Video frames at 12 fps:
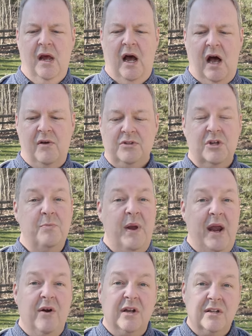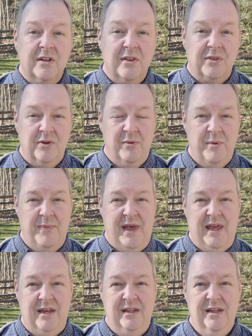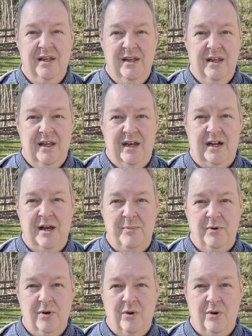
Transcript: Uh, let's compare it to the Thermapen in a couple